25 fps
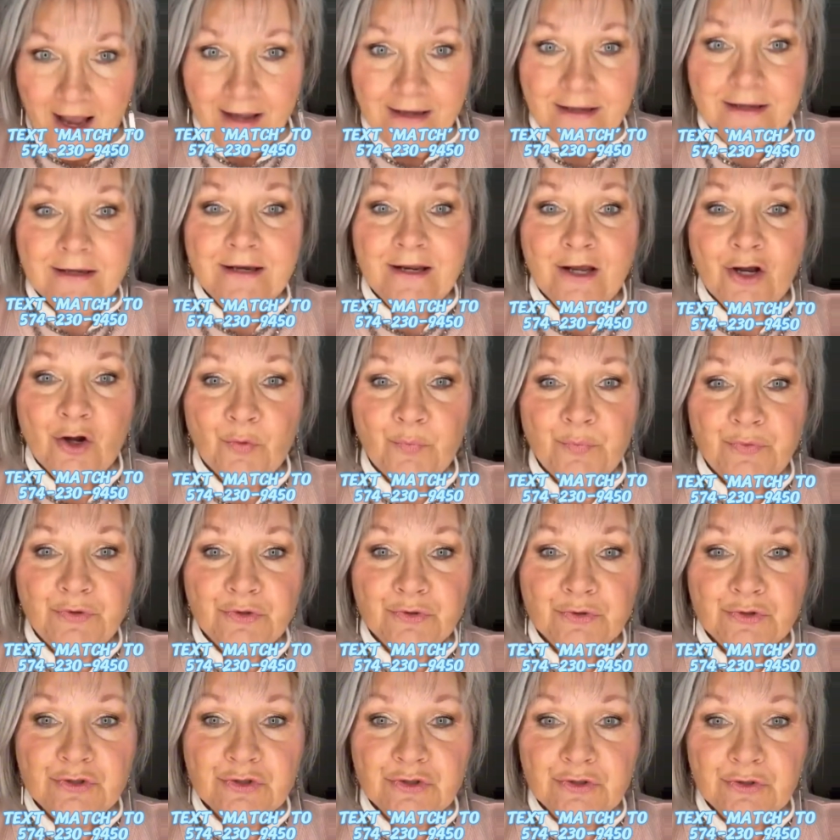I can
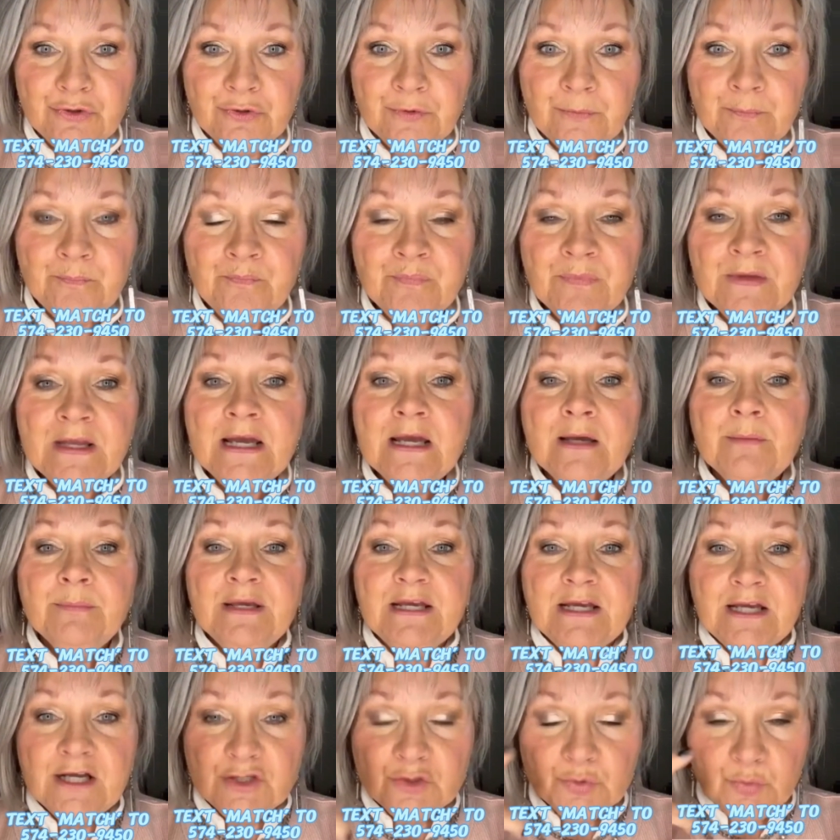help you too,
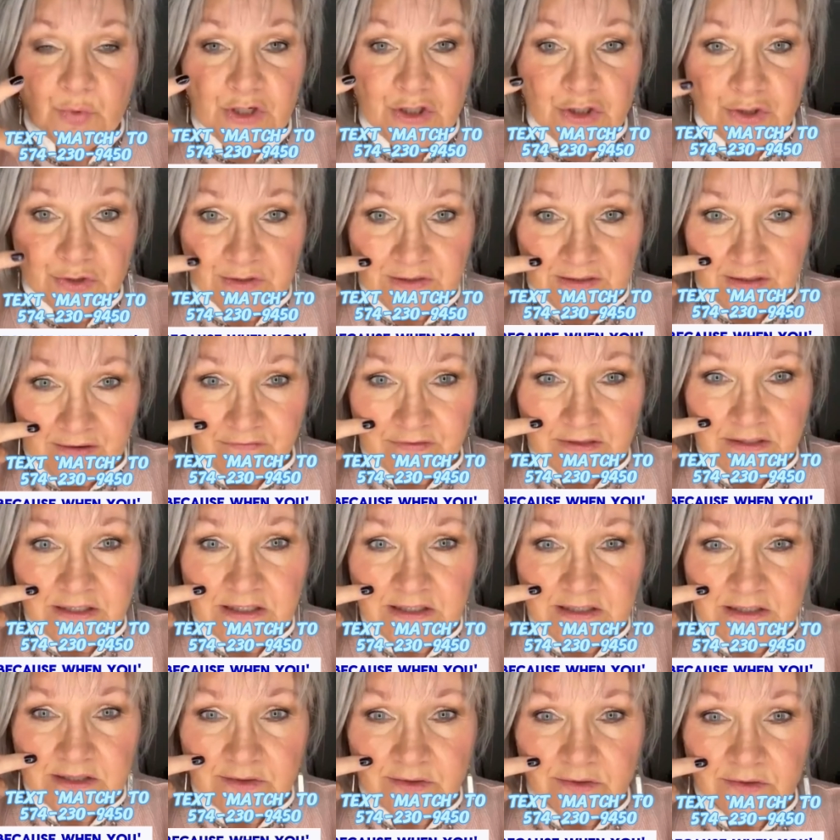because when you're
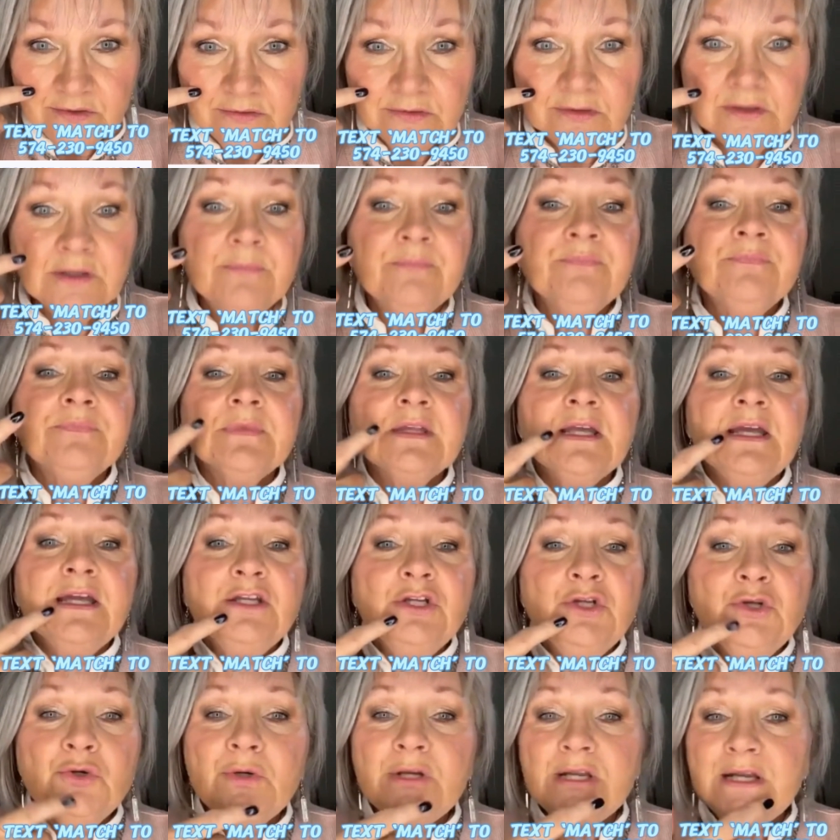72
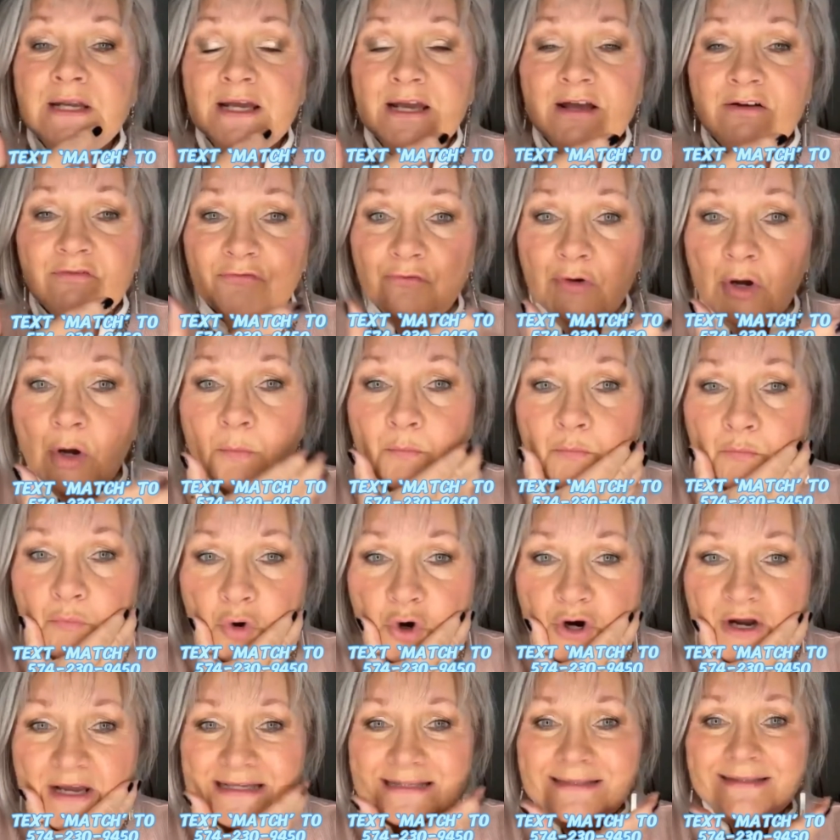and you can have
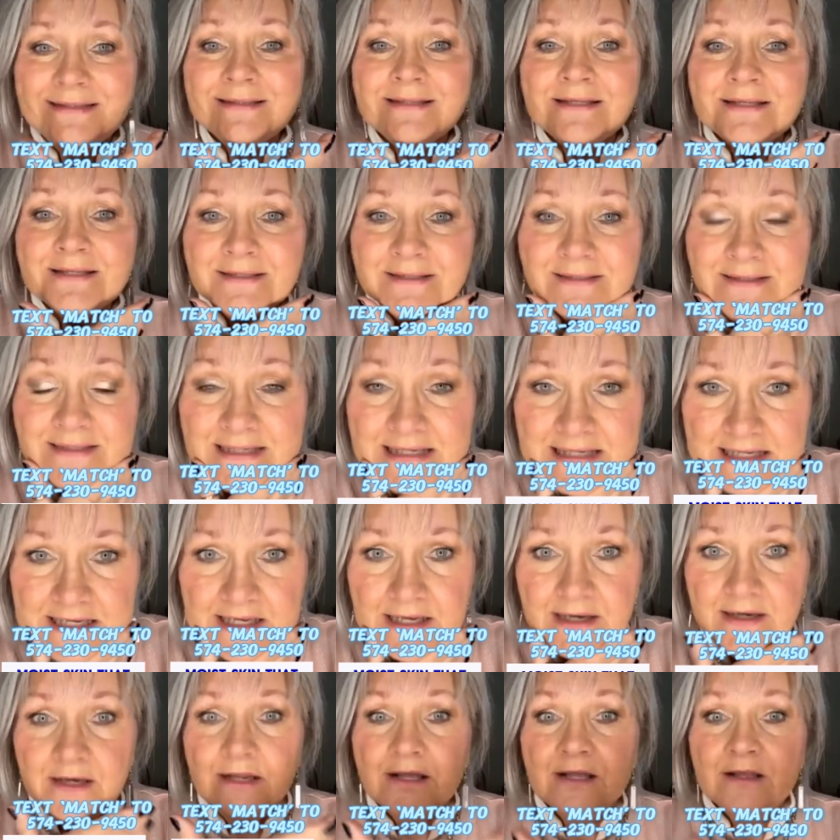moist
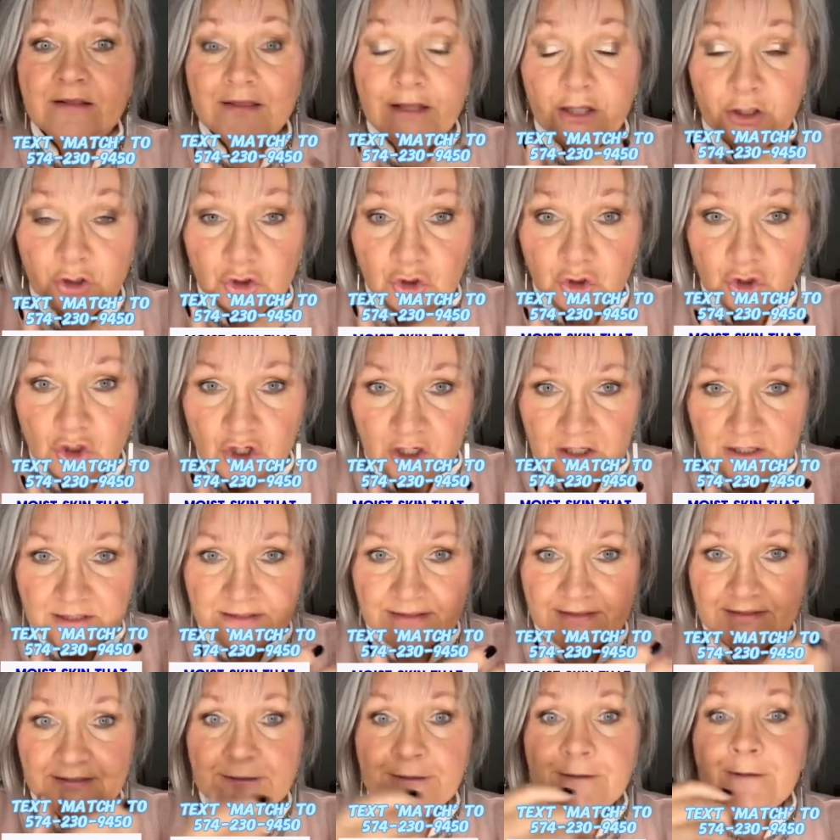skin that
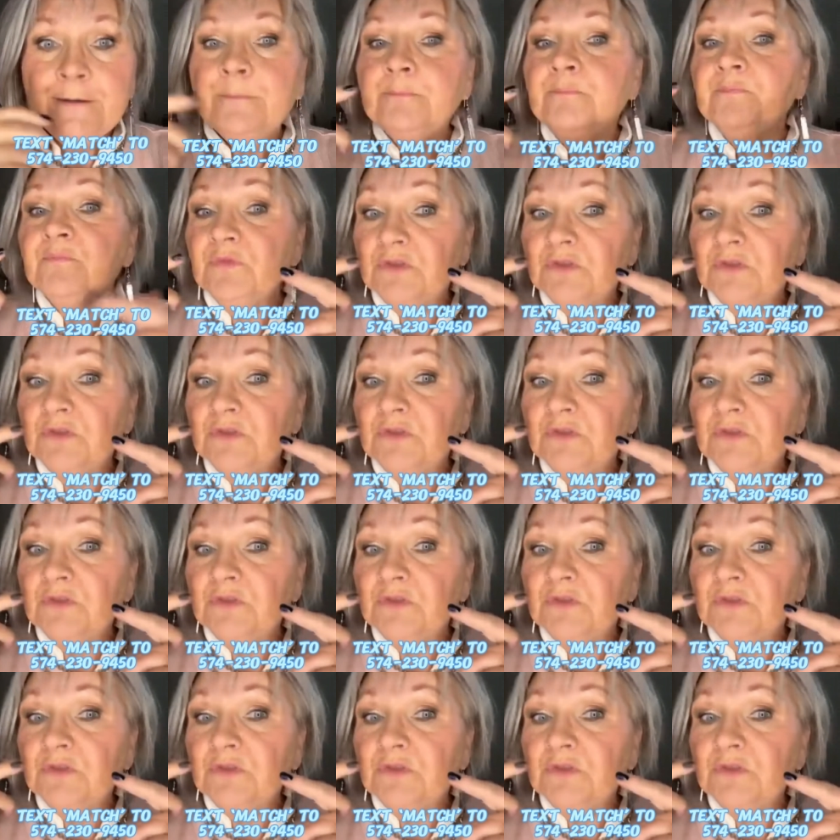looks